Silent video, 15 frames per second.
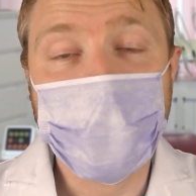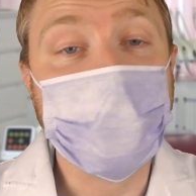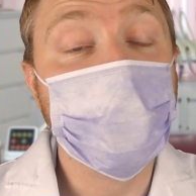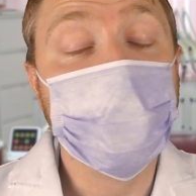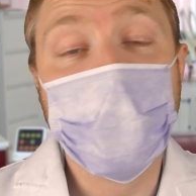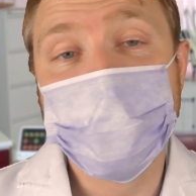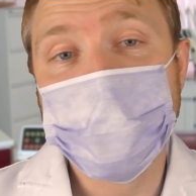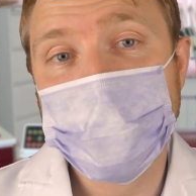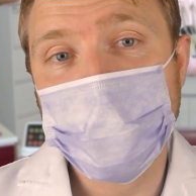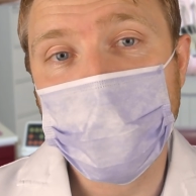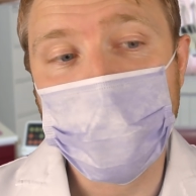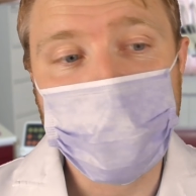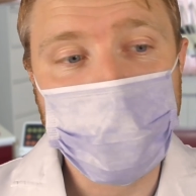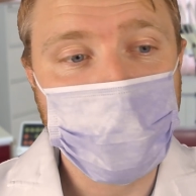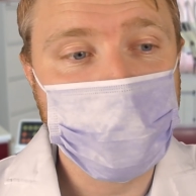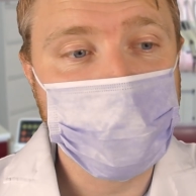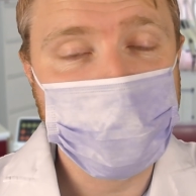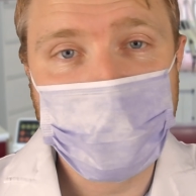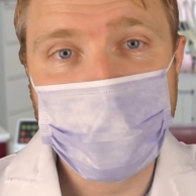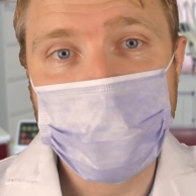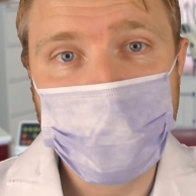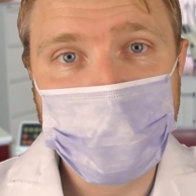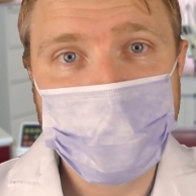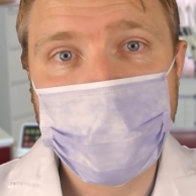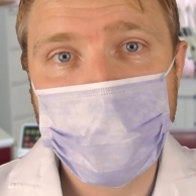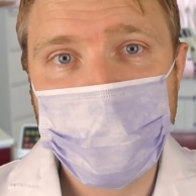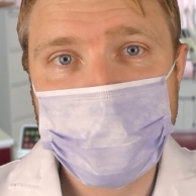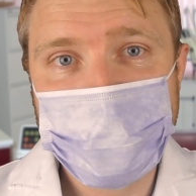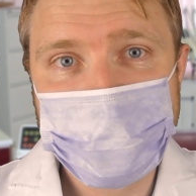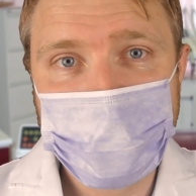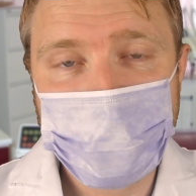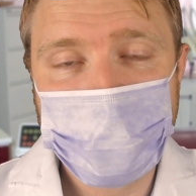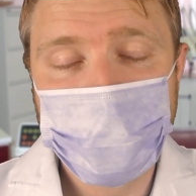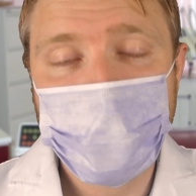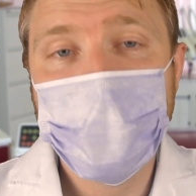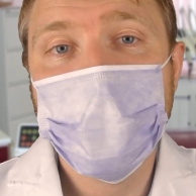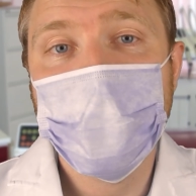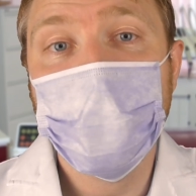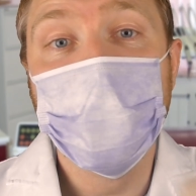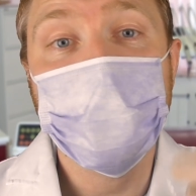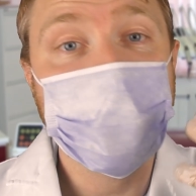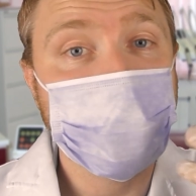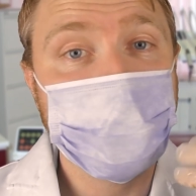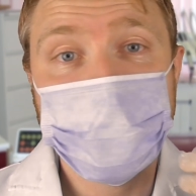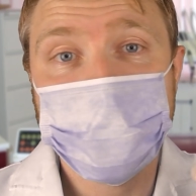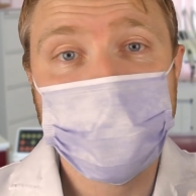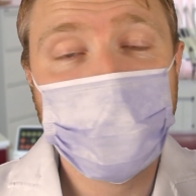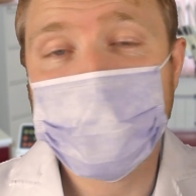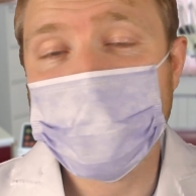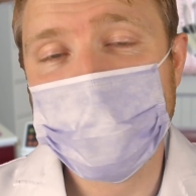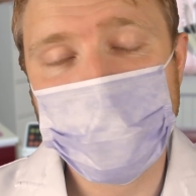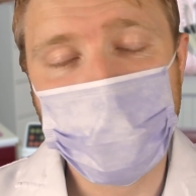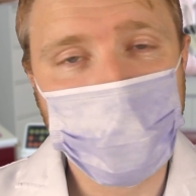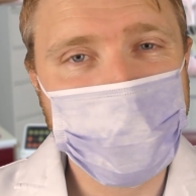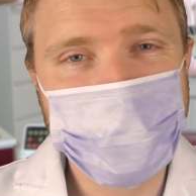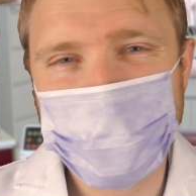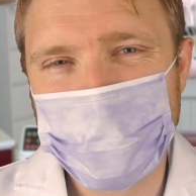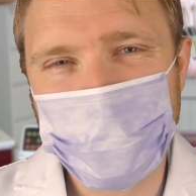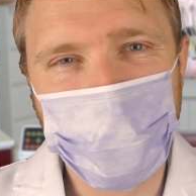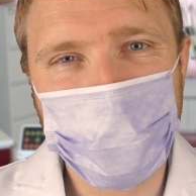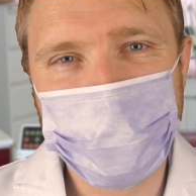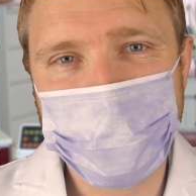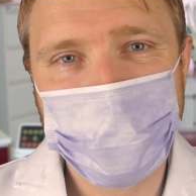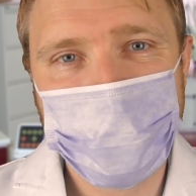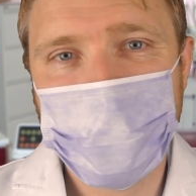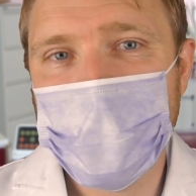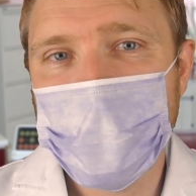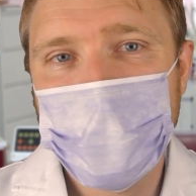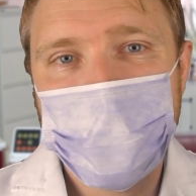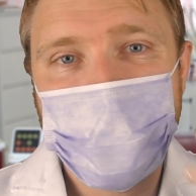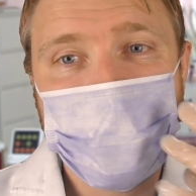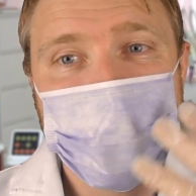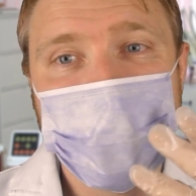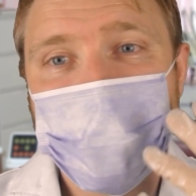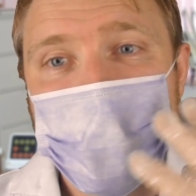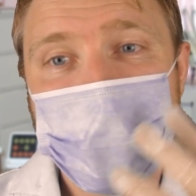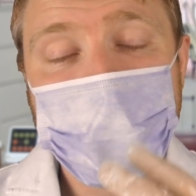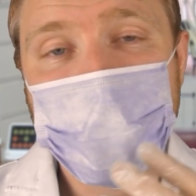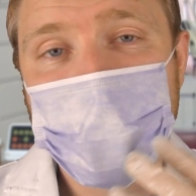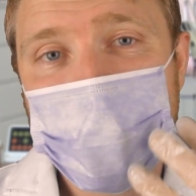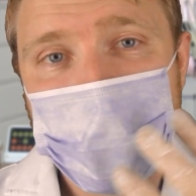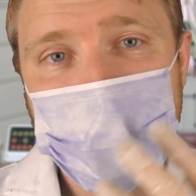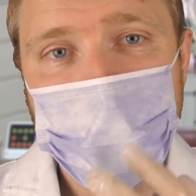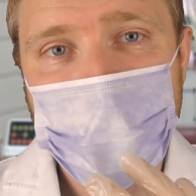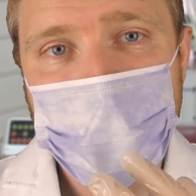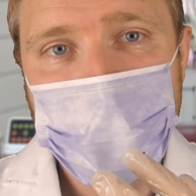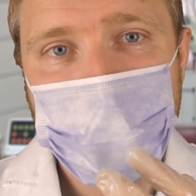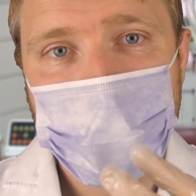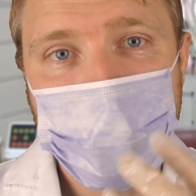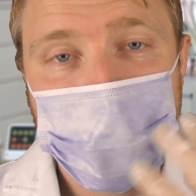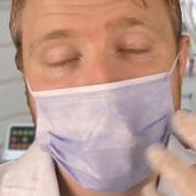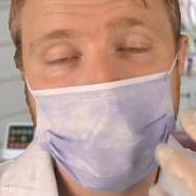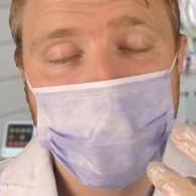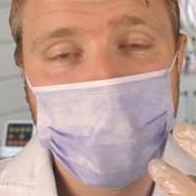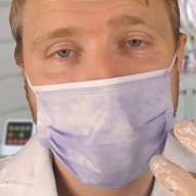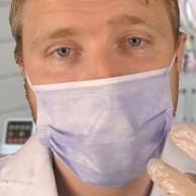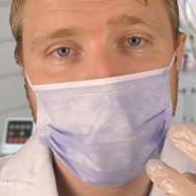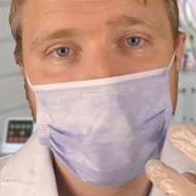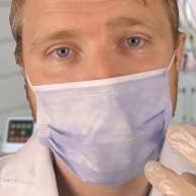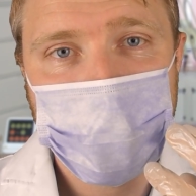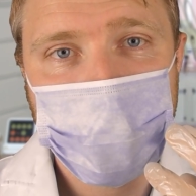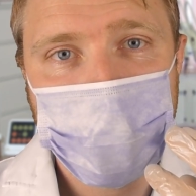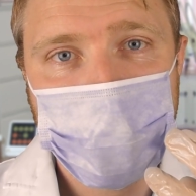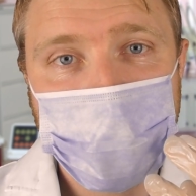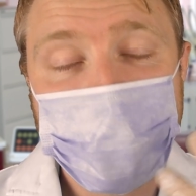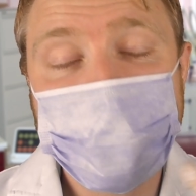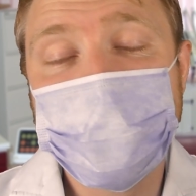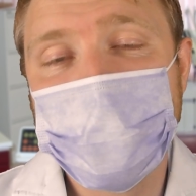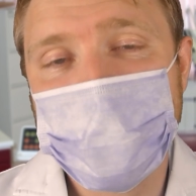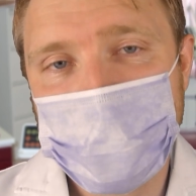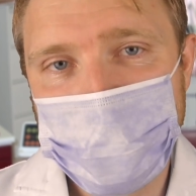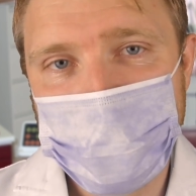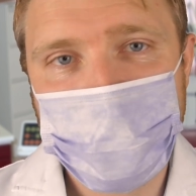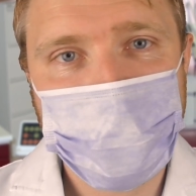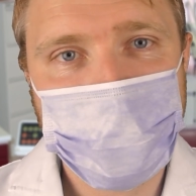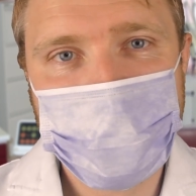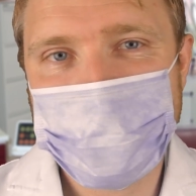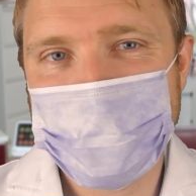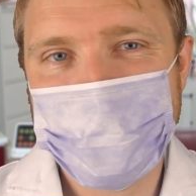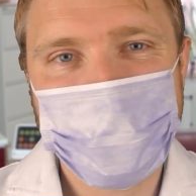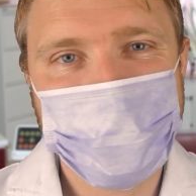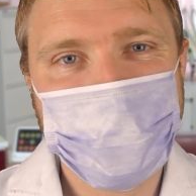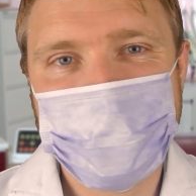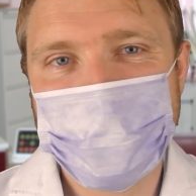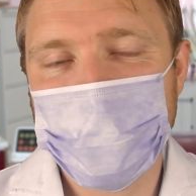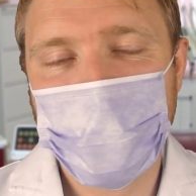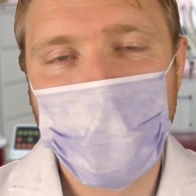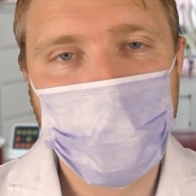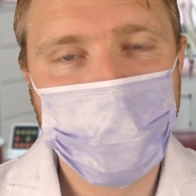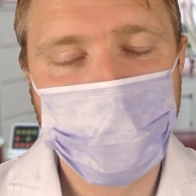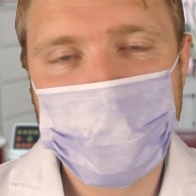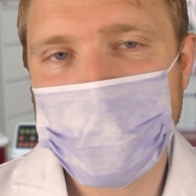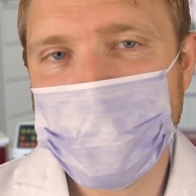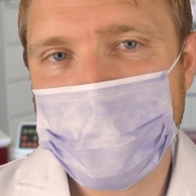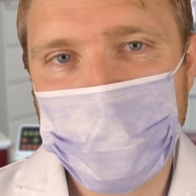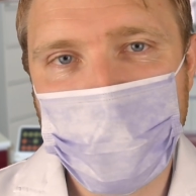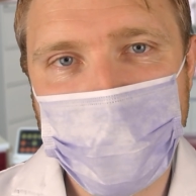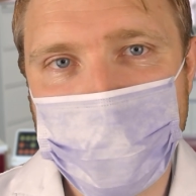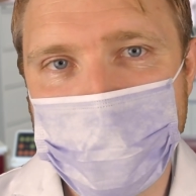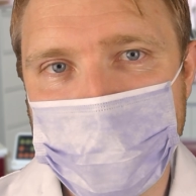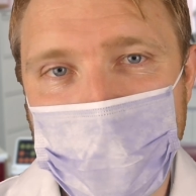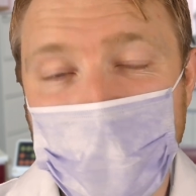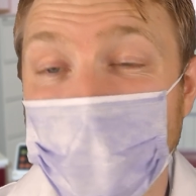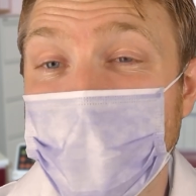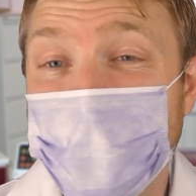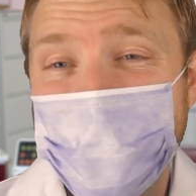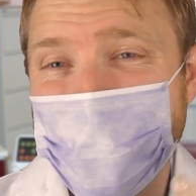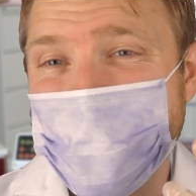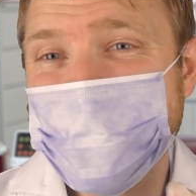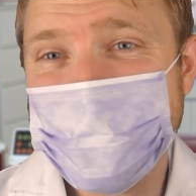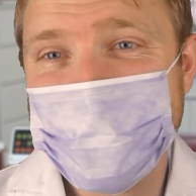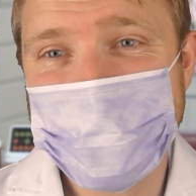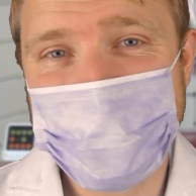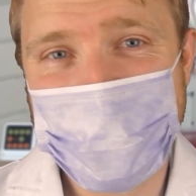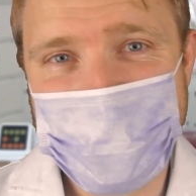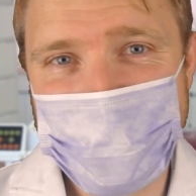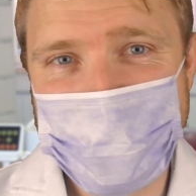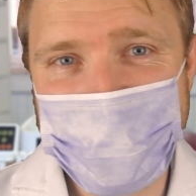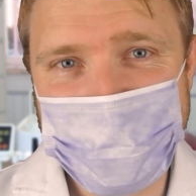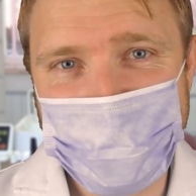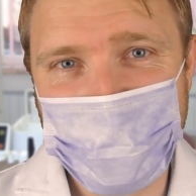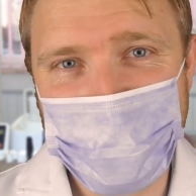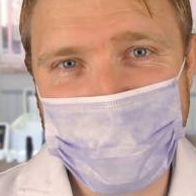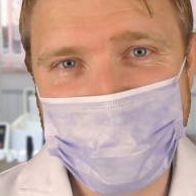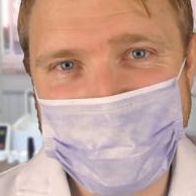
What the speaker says: you don't have to swallow, but you can just kind of let it out in the sink. Or you can swallow it's just water and the liquid and the exactly. It's not harmful in any way. And it does actually taste quite